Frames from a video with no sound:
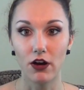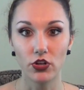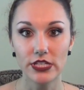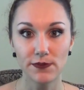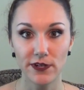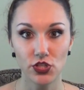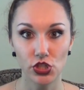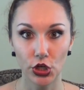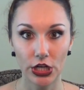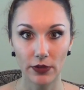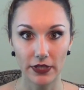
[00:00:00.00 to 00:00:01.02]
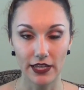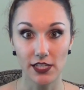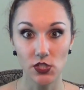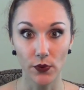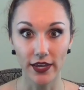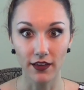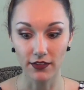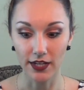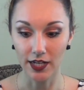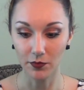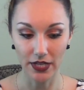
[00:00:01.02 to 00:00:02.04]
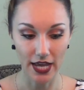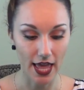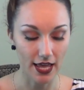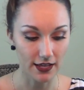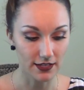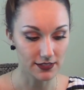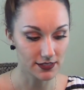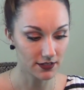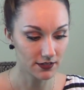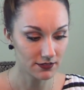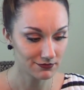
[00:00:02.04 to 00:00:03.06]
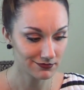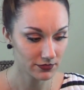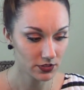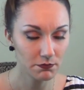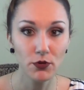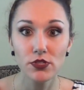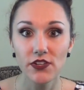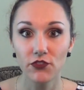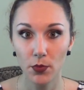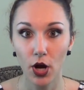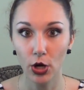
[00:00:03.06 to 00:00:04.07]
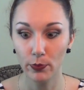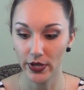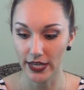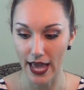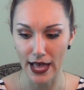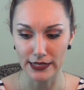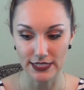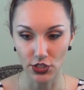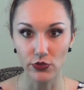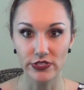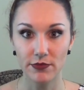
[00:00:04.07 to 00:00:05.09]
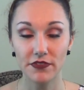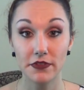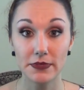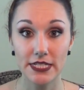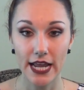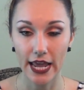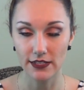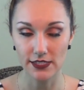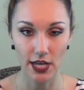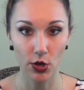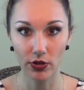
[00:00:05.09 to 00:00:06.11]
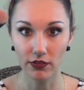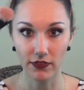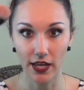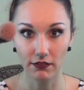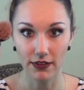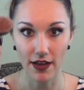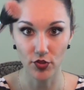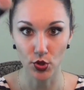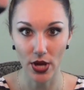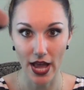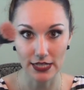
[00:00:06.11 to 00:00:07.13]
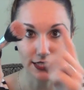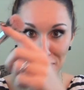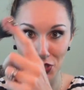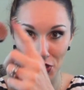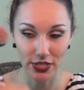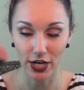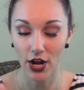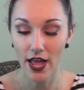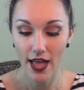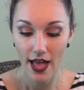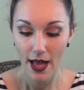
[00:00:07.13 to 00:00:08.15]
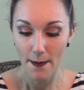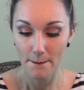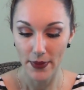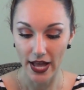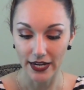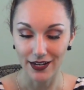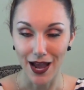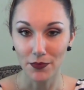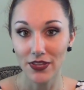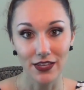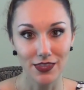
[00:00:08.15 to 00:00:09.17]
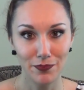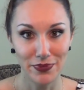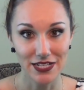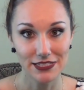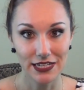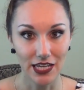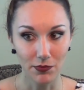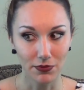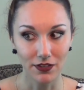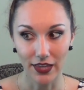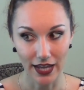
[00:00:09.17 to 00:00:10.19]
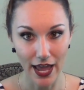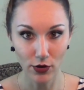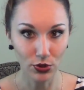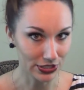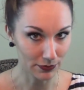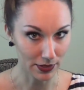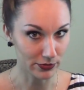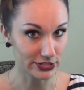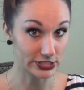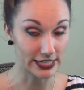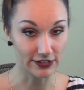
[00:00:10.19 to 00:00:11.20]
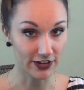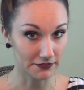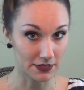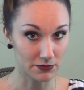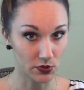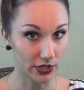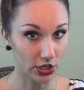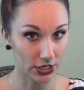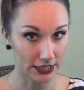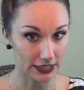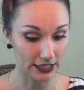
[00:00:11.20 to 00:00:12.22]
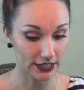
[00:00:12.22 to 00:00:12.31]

All these brushes aren't going to be like squeaky clean, because most of them are, but yeah, I did use some of them today, so if they have a little excess on there. But I'm not like the best at keeping, like, I don't clean my brushes like 5 times a week or anything.